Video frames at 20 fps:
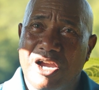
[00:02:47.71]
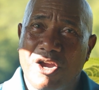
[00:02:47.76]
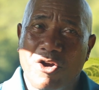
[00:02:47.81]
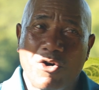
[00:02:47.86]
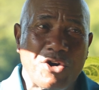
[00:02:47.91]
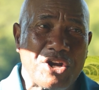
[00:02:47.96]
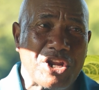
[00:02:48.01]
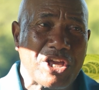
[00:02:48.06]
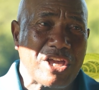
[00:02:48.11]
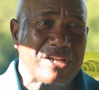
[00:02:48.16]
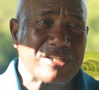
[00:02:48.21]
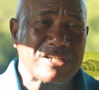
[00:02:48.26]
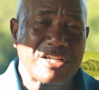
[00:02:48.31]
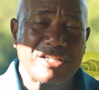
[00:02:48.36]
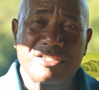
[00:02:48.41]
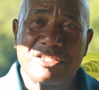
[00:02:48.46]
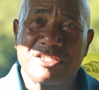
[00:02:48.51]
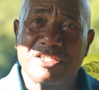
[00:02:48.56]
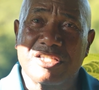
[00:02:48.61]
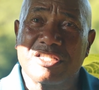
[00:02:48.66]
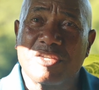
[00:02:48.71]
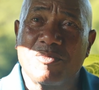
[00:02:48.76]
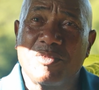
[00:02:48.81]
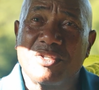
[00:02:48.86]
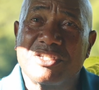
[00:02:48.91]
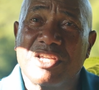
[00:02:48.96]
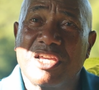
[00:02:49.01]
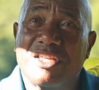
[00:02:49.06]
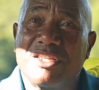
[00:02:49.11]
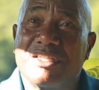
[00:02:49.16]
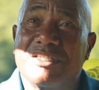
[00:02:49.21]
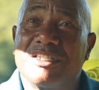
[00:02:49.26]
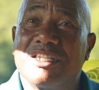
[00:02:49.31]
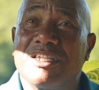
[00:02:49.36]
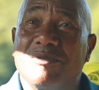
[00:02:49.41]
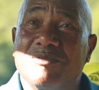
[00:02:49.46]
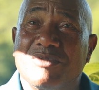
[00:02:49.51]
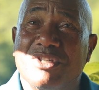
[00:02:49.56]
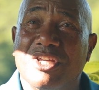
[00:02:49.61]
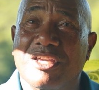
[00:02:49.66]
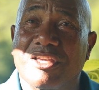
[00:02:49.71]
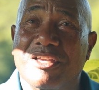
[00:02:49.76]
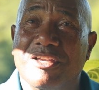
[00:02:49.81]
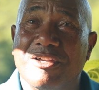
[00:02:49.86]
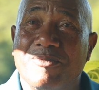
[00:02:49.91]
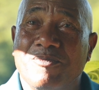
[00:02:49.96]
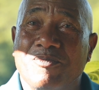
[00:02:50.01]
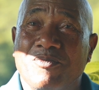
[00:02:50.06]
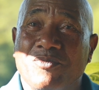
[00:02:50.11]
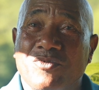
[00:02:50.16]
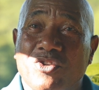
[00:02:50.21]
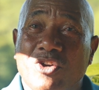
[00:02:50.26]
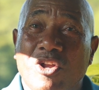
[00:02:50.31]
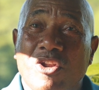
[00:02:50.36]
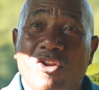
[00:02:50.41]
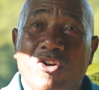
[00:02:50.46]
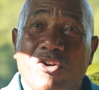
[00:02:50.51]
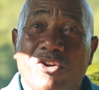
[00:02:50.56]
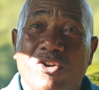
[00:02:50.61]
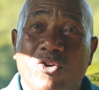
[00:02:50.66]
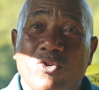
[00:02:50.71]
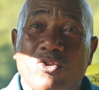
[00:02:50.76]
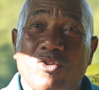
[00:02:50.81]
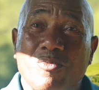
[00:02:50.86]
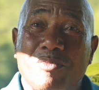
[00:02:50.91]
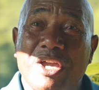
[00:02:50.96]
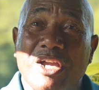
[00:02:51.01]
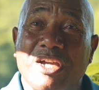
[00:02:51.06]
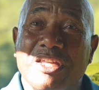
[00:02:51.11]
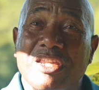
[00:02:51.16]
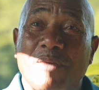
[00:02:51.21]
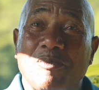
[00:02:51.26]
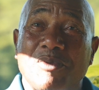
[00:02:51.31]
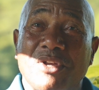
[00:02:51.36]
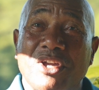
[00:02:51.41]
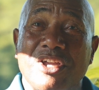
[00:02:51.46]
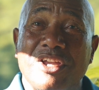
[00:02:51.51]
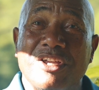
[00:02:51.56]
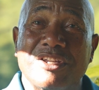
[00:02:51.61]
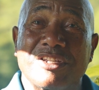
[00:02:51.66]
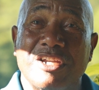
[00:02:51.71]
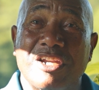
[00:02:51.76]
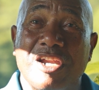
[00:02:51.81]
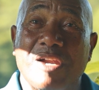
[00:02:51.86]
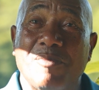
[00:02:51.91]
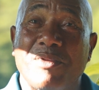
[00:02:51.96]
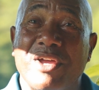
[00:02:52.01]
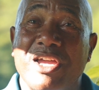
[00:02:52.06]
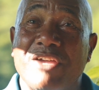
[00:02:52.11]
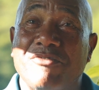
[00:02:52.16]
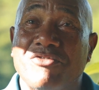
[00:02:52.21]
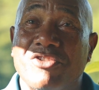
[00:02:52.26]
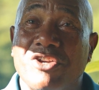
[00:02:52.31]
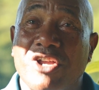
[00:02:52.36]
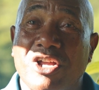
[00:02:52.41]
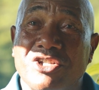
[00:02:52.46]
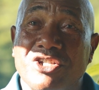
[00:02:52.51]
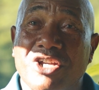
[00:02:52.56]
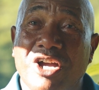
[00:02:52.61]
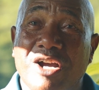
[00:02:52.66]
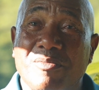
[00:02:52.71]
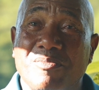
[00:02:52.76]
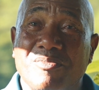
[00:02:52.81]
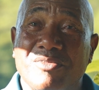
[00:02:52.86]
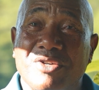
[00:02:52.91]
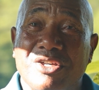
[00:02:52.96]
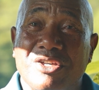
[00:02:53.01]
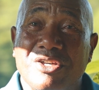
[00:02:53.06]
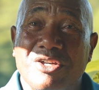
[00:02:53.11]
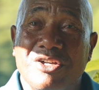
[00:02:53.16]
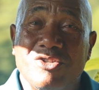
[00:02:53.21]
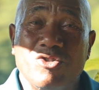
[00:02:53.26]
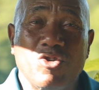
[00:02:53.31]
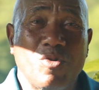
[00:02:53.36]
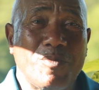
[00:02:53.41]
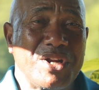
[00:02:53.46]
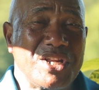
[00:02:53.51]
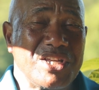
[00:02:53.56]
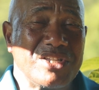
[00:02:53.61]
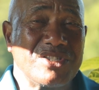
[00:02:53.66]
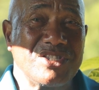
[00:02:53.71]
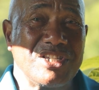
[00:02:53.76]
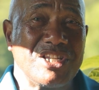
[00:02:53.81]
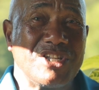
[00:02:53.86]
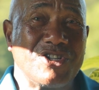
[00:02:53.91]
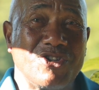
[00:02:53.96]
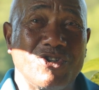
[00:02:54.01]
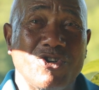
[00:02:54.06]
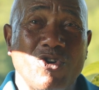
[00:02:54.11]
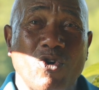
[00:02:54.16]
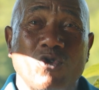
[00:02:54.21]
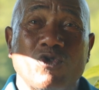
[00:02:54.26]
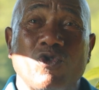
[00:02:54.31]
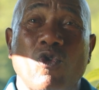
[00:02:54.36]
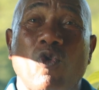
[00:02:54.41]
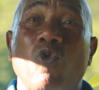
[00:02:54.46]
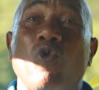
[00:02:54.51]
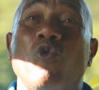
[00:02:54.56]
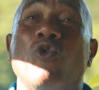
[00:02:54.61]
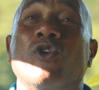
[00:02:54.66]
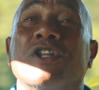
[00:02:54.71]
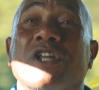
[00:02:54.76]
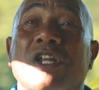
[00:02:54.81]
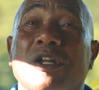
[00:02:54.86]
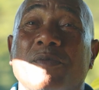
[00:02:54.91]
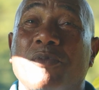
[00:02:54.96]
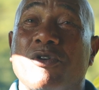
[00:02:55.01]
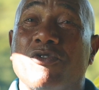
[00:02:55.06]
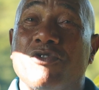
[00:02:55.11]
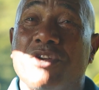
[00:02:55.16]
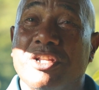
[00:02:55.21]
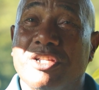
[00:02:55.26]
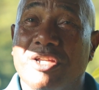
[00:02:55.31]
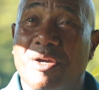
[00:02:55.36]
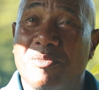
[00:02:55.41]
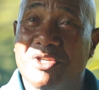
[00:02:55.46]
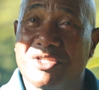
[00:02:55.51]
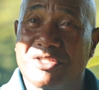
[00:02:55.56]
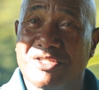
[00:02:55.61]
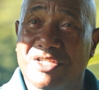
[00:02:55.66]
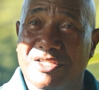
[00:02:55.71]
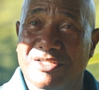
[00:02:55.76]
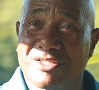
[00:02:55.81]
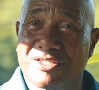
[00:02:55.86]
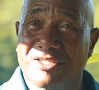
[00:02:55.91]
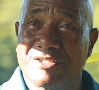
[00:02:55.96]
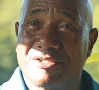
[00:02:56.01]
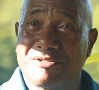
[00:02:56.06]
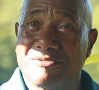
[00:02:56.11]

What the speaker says: Our education system is saying the same thing. You learn how to make an application and apply for that job. Nobody's teaching you how to own and operate a business.